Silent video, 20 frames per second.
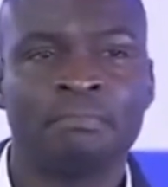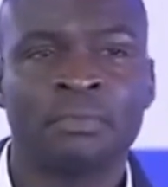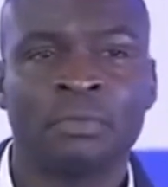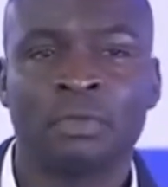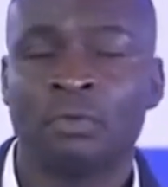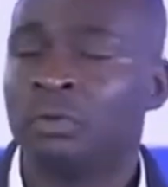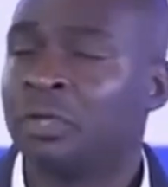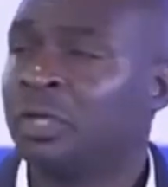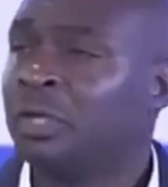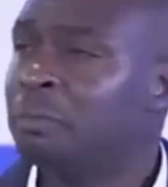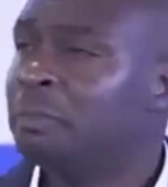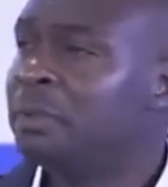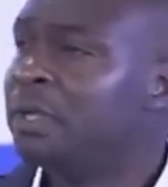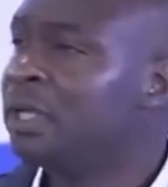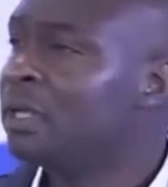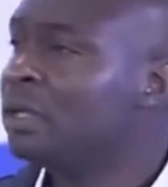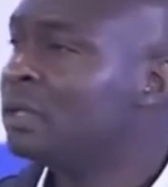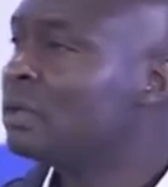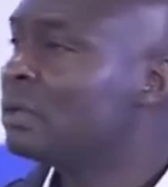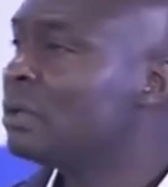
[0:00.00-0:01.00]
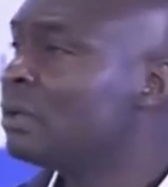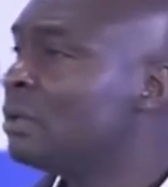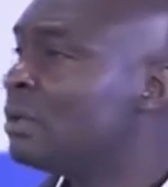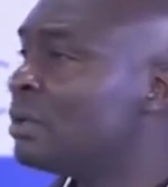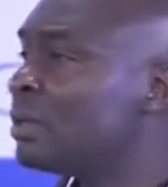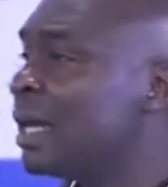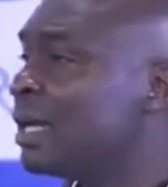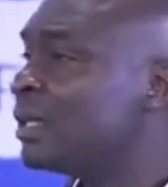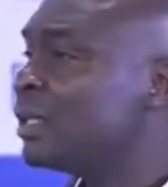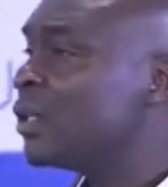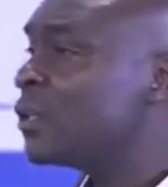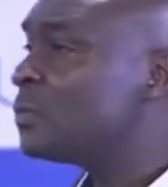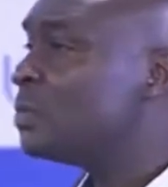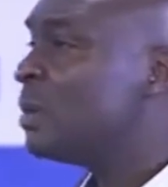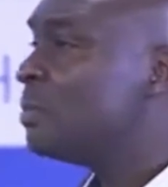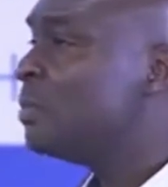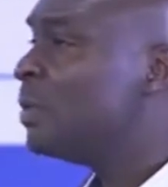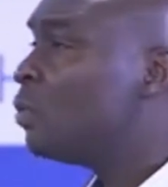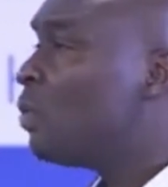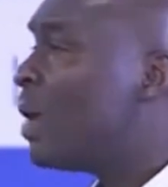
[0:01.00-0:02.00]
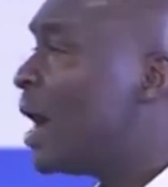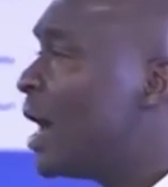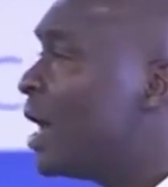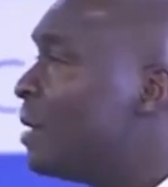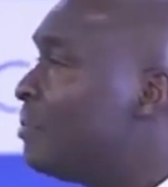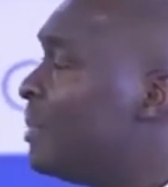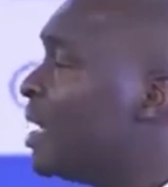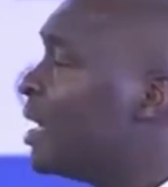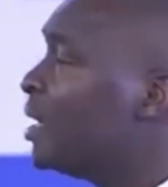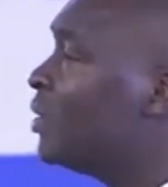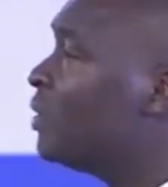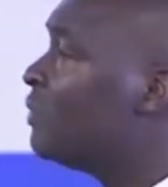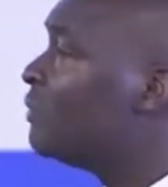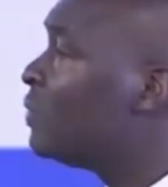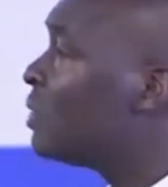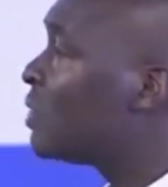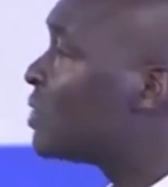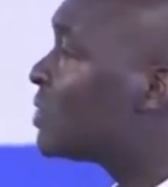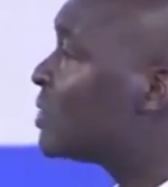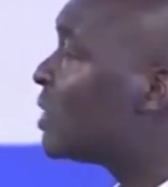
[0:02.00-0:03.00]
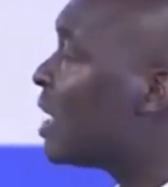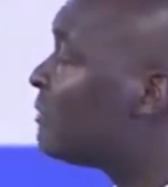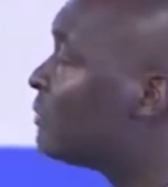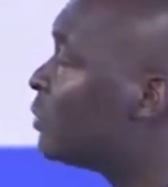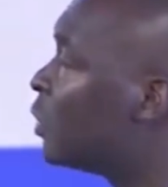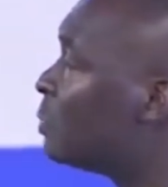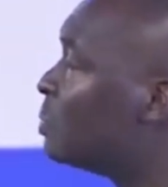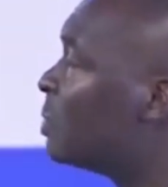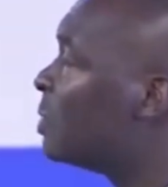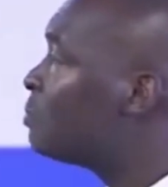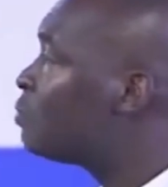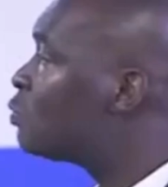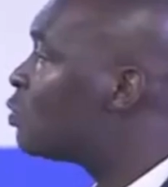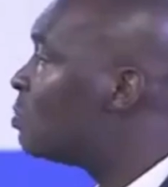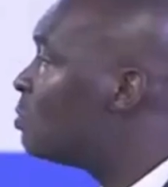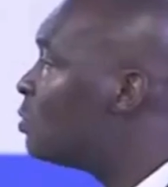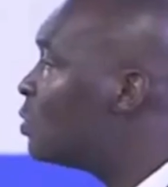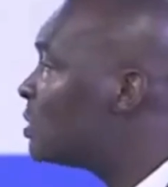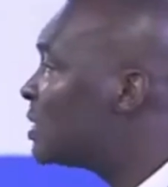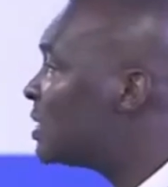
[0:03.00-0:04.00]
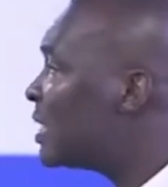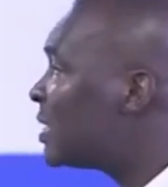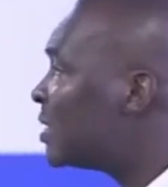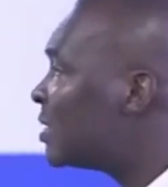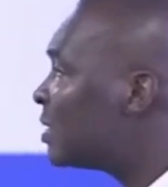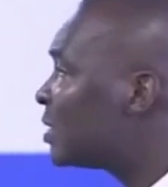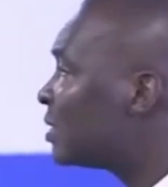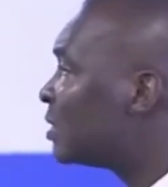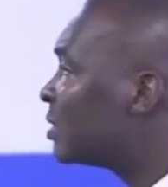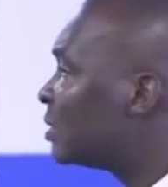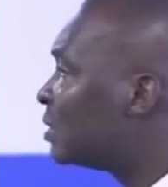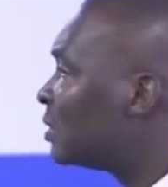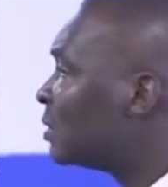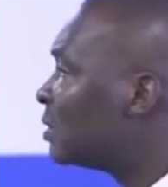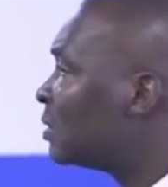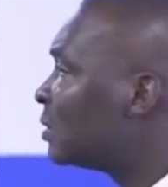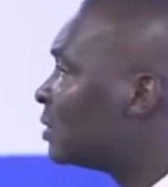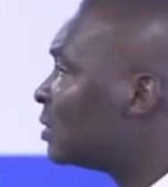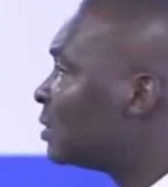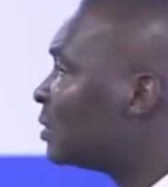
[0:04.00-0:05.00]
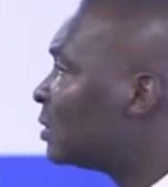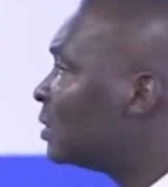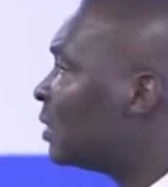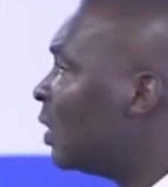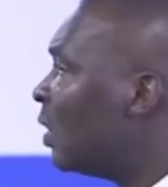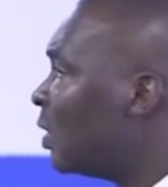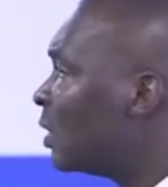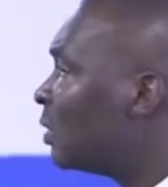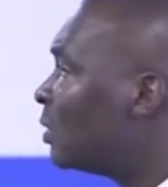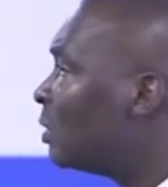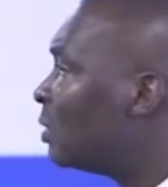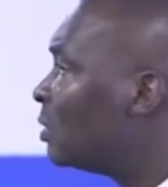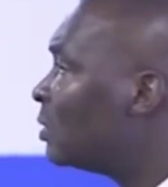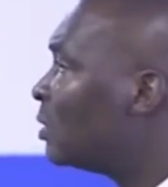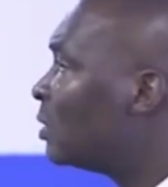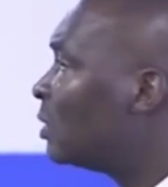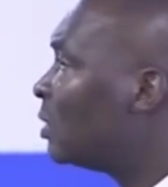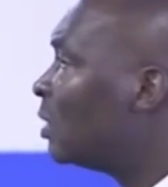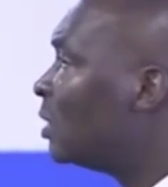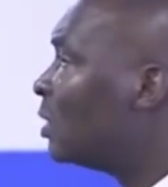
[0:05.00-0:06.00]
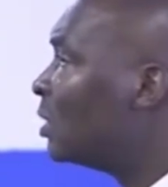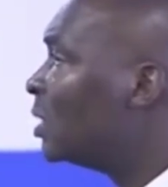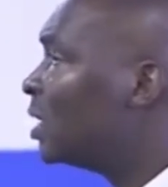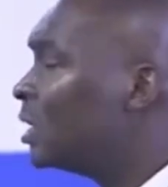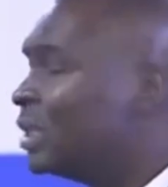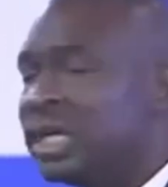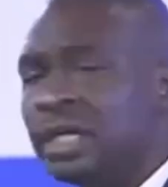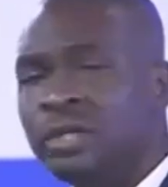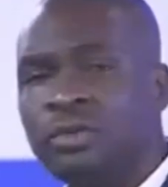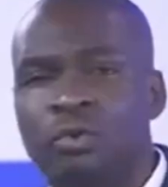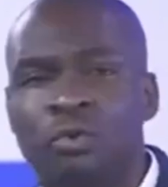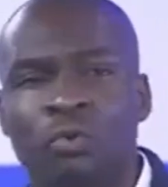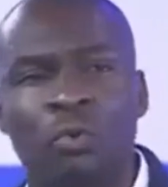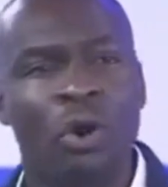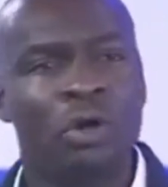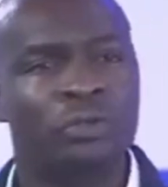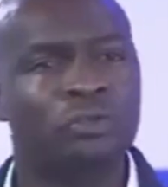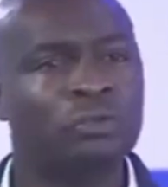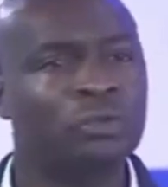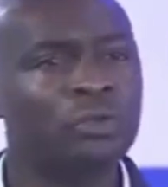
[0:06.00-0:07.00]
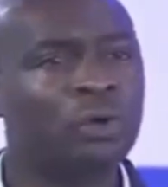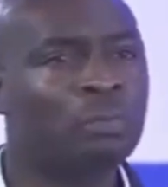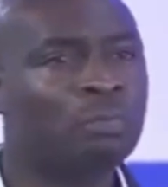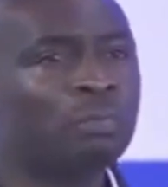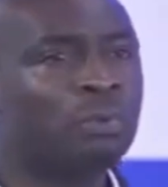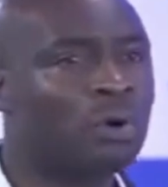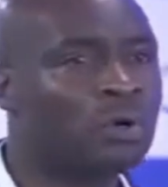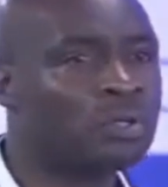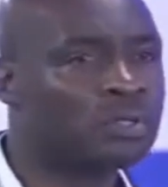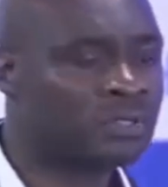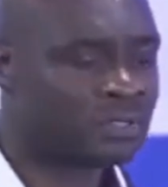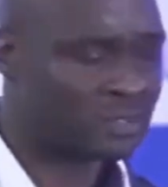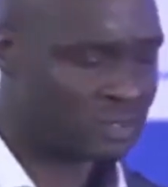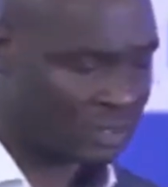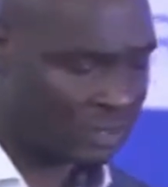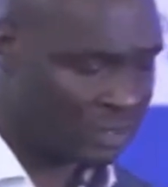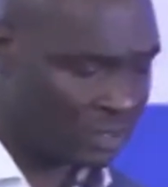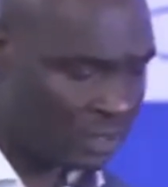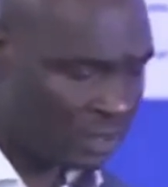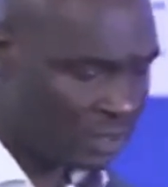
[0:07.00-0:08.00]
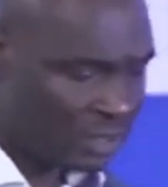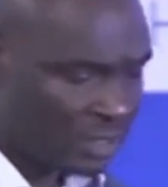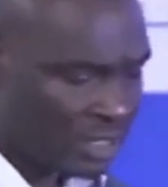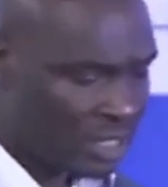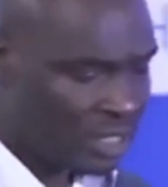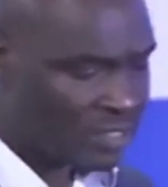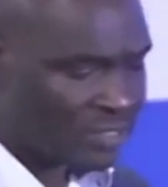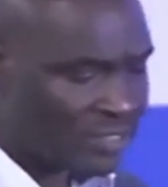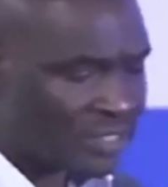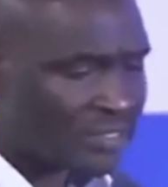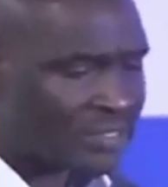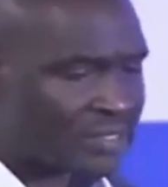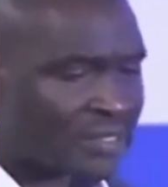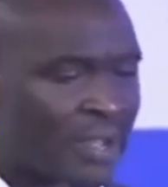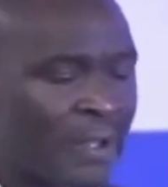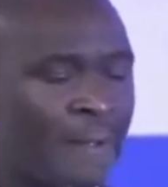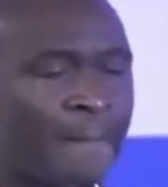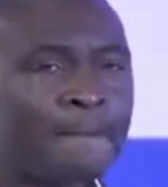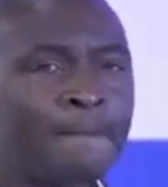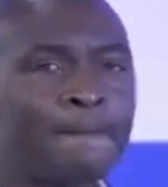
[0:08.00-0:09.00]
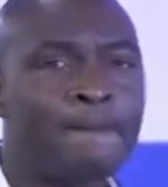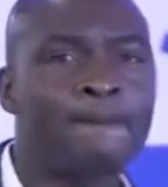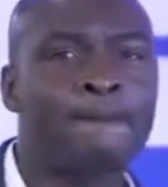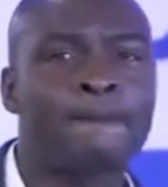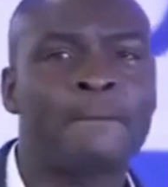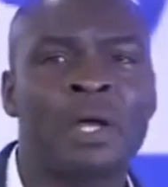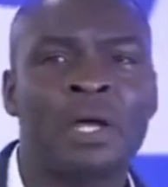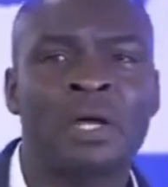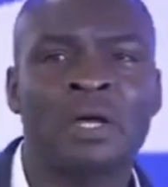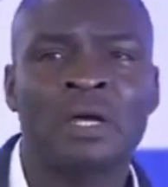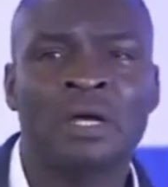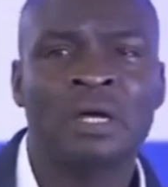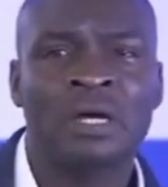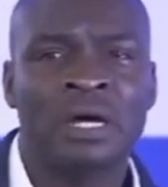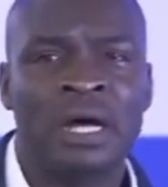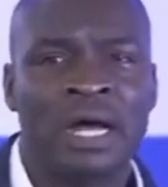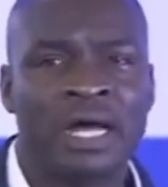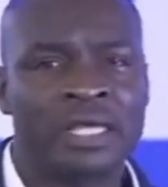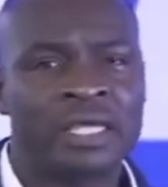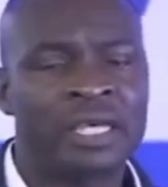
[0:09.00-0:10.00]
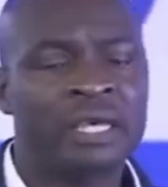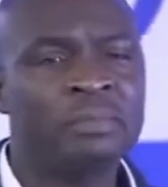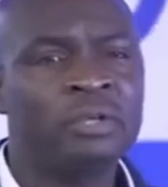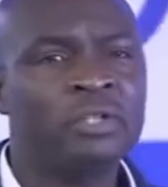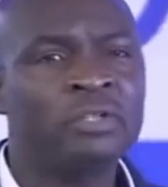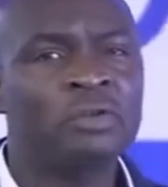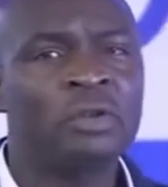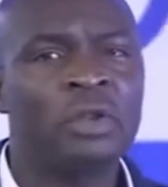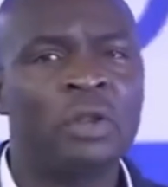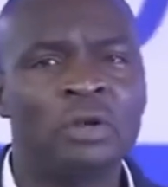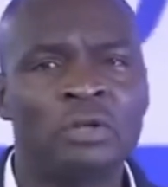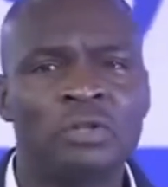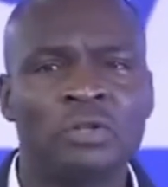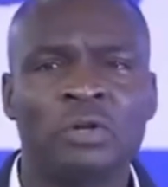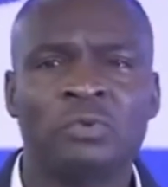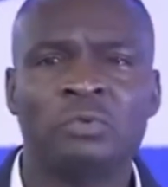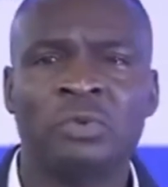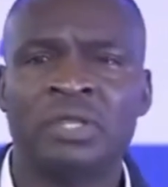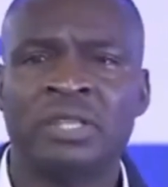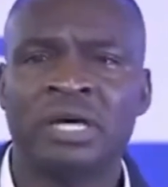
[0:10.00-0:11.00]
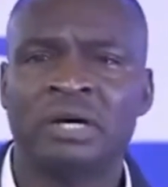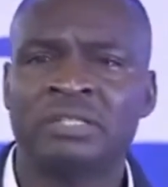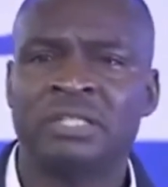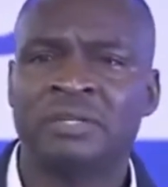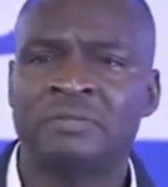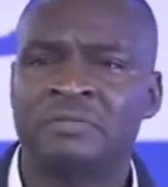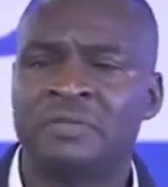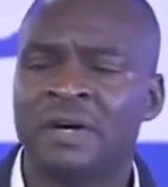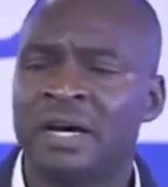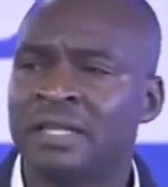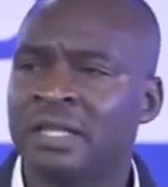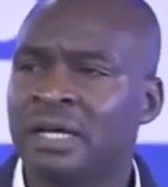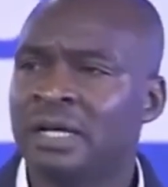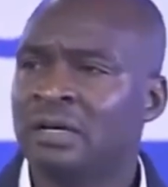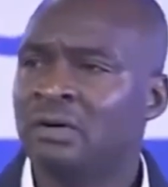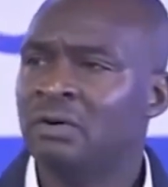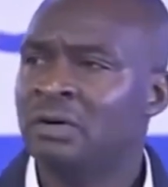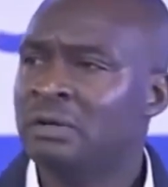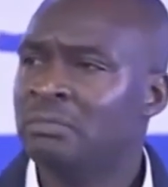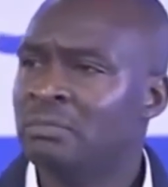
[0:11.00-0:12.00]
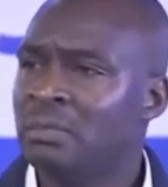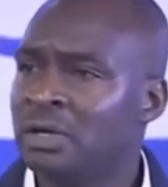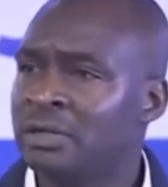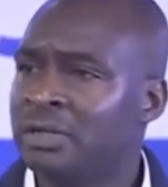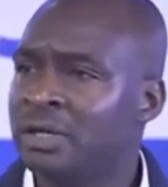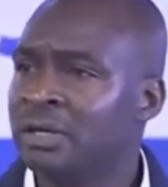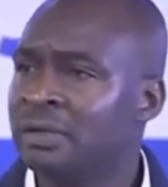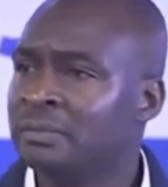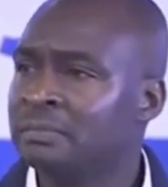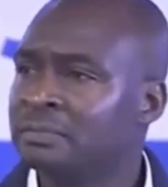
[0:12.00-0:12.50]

Could it be that this may be why many of us have not been promoted? Oh no. The day you walk to your boss and say, "Sir, I came into London without a father or a mother.